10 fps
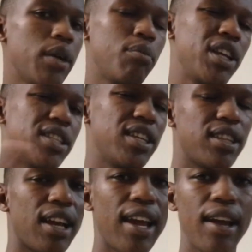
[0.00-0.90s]
please hit the
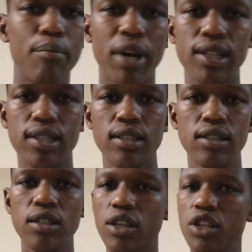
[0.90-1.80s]
like button,
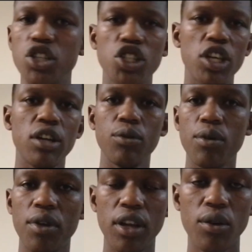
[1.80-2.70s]
share it
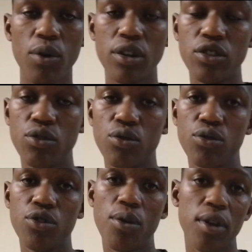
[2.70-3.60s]
with anyone who
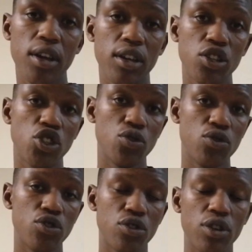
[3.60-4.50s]
you think should
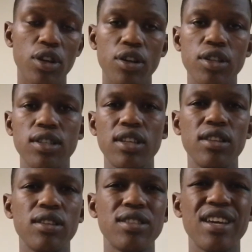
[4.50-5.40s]
see
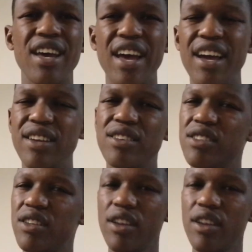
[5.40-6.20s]
this, and